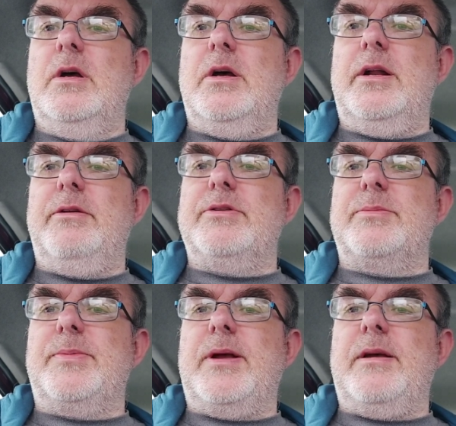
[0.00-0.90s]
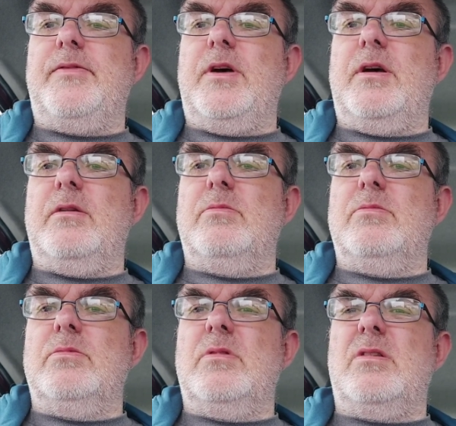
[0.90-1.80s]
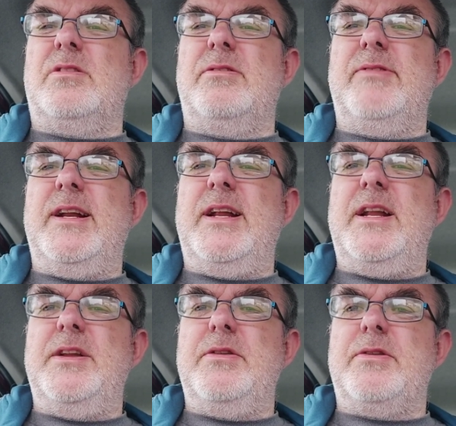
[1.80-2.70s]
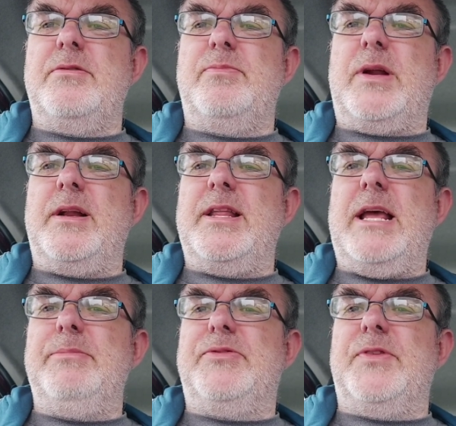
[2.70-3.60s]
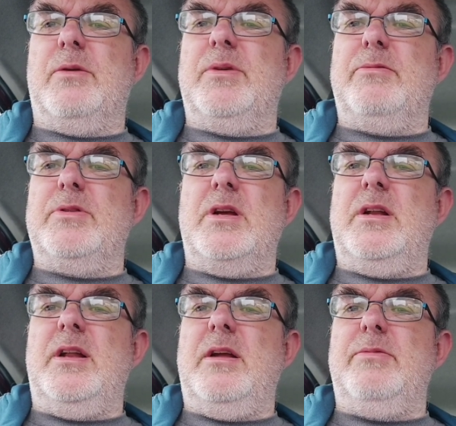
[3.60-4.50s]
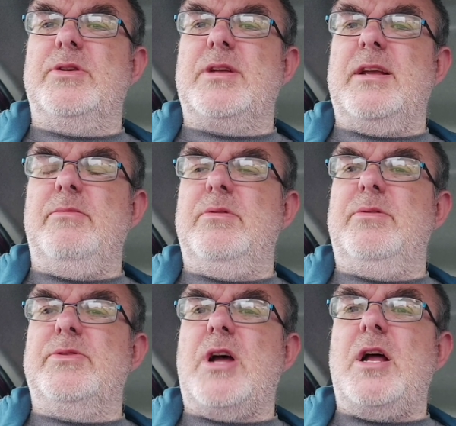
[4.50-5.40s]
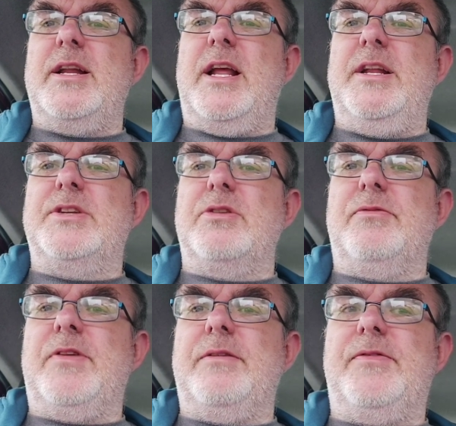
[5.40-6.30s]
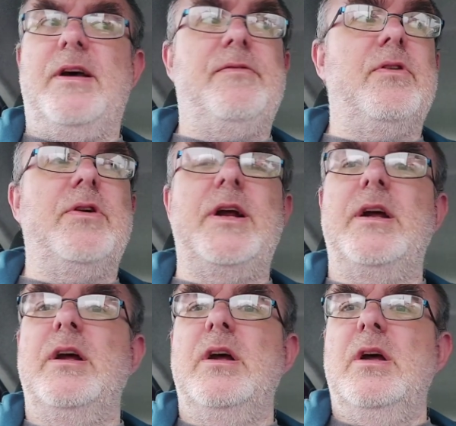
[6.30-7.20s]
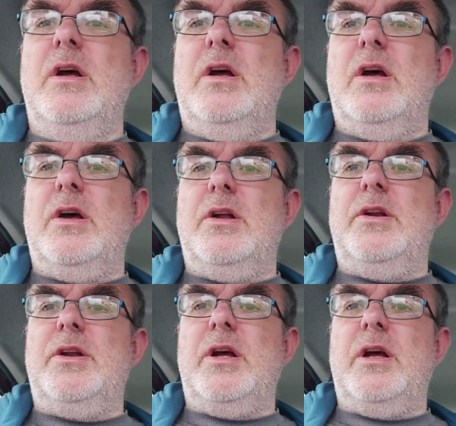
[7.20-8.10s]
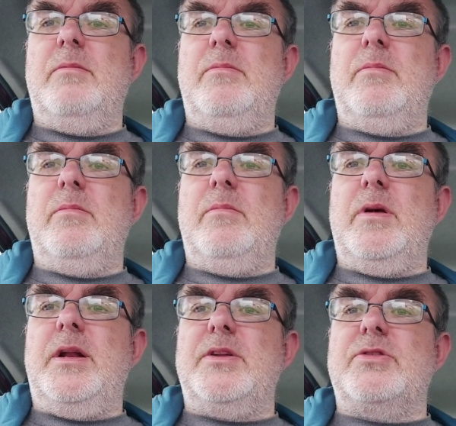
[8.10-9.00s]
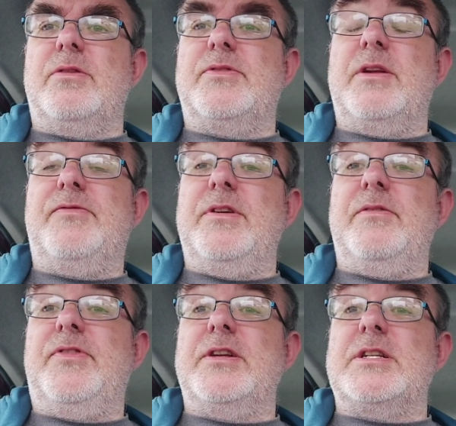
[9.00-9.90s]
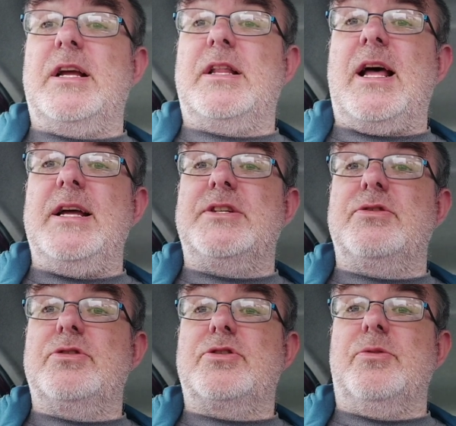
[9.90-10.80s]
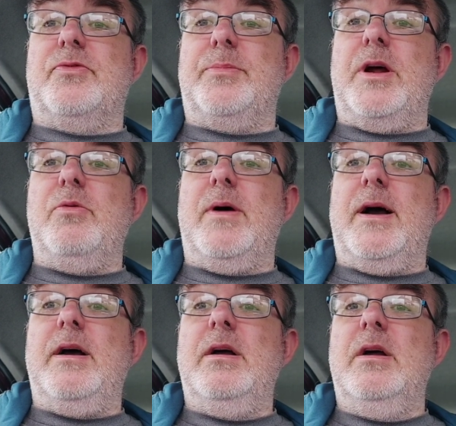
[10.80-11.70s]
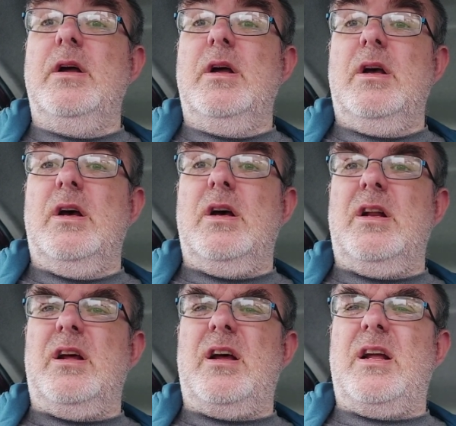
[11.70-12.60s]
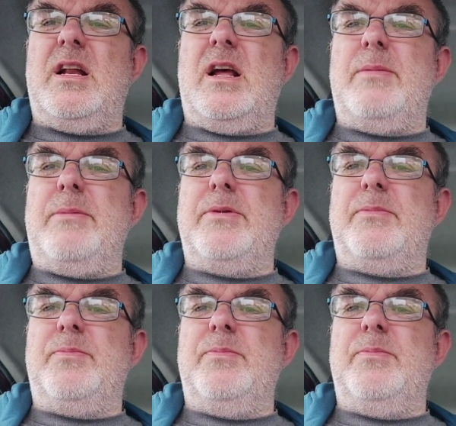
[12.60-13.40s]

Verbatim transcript: and it was a bit of a oh, do we really need another Planet of the Apes film? It, and it, was it, there was hardly any sort of fanfare for it, and um, and it sort of it feels, feels like that. It's just come from nowhere, and and I remember